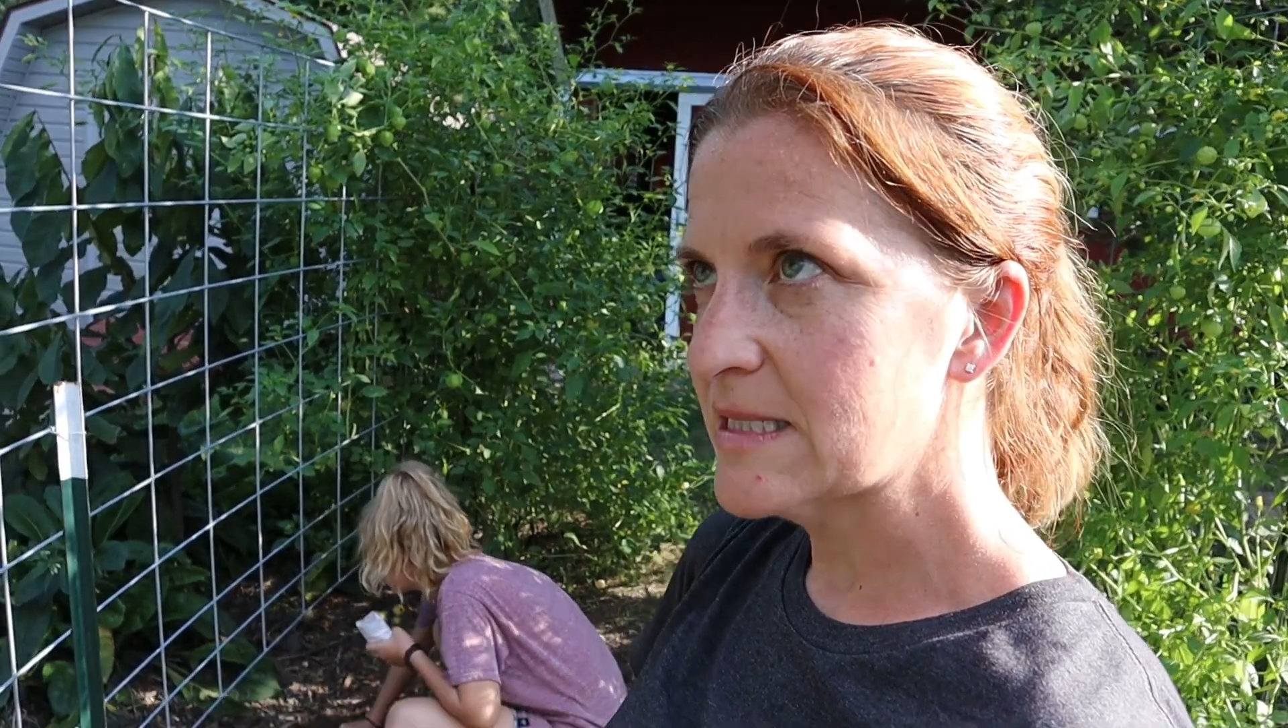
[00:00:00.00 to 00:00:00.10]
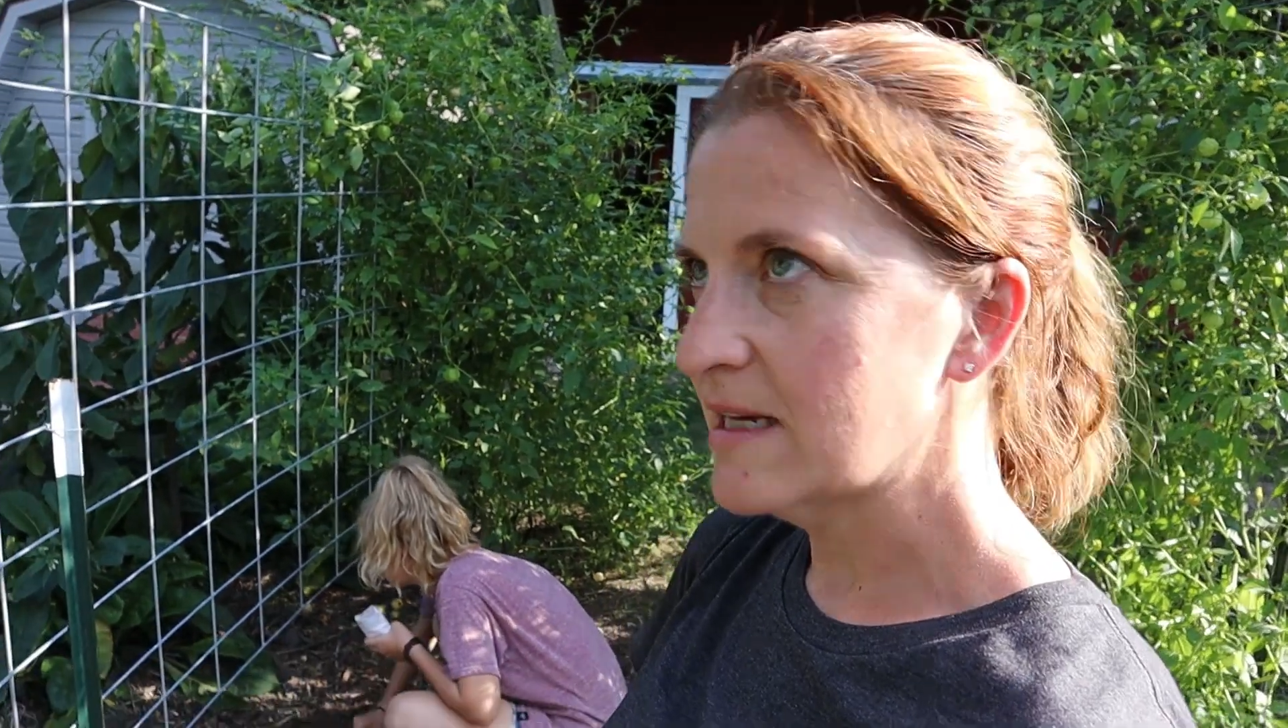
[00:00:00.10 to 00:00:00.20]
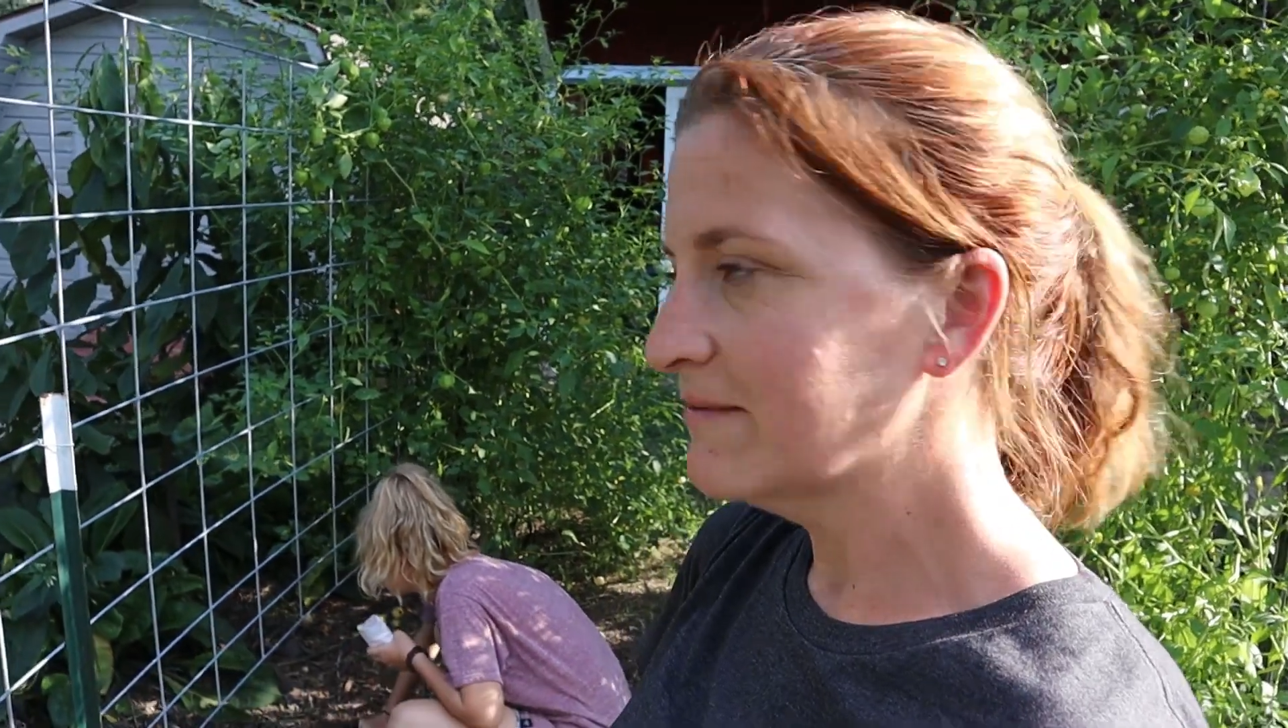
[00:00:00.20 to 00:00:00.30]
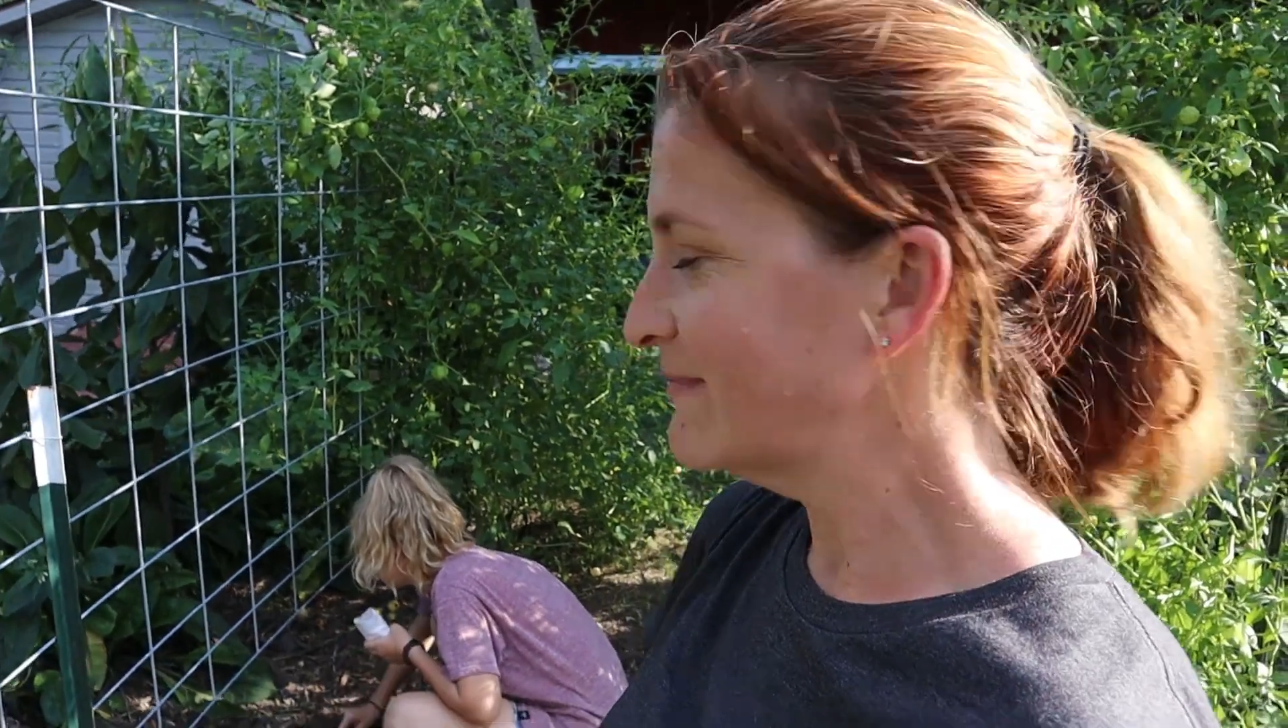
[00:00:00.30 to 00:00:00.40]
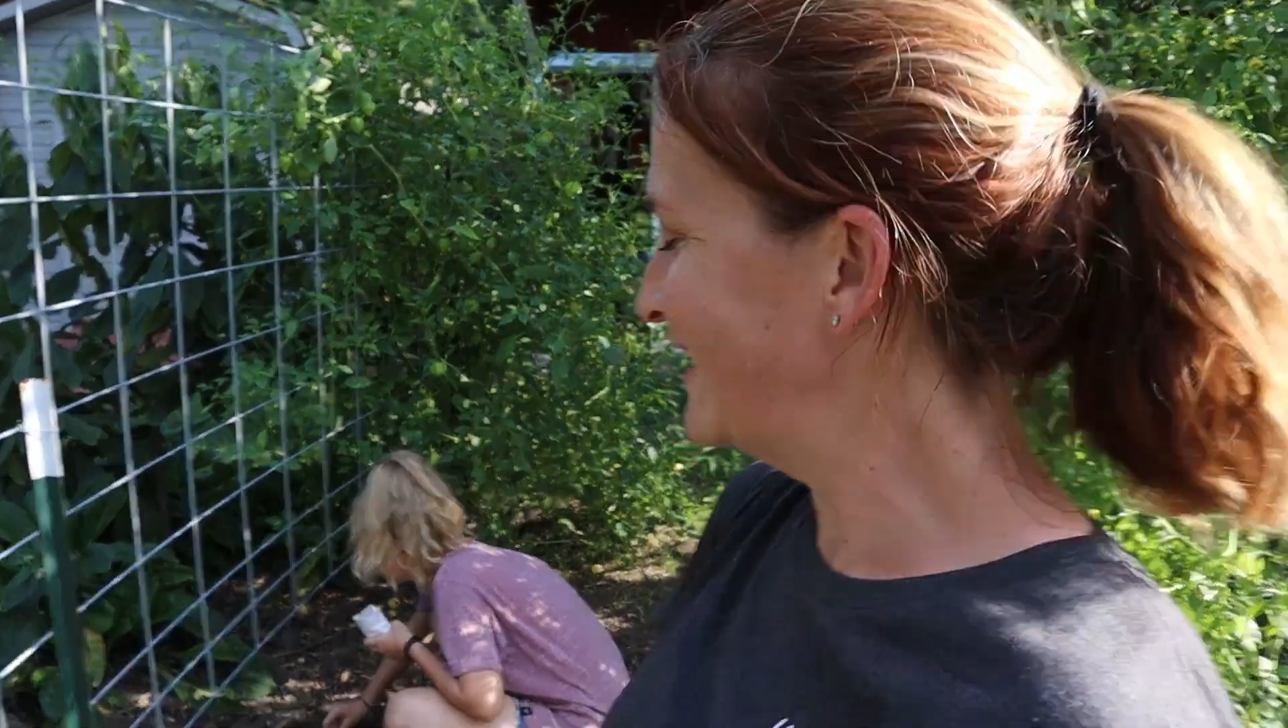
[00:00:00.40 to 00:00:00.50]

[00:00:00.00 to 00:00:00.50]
see.